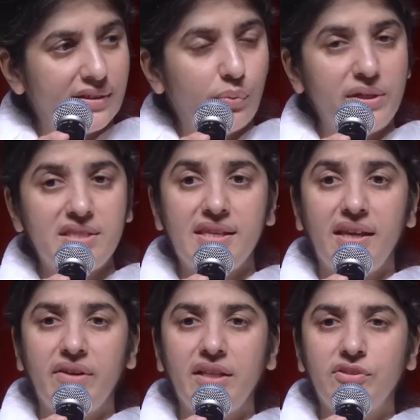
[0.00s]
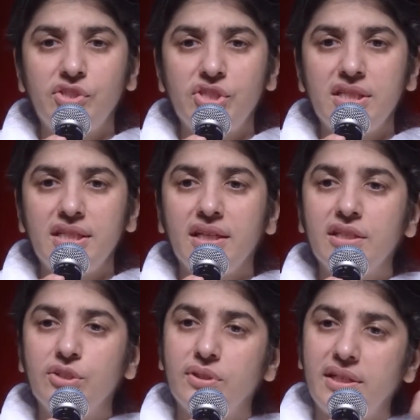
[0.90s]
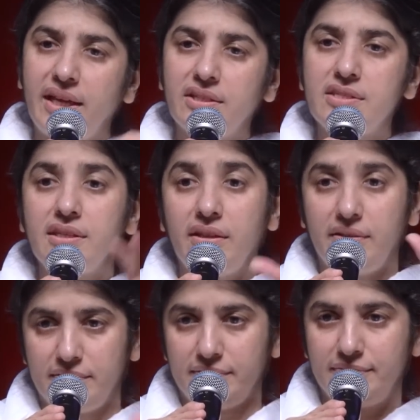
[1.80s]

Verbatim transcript: We save energy, take it to the next scene.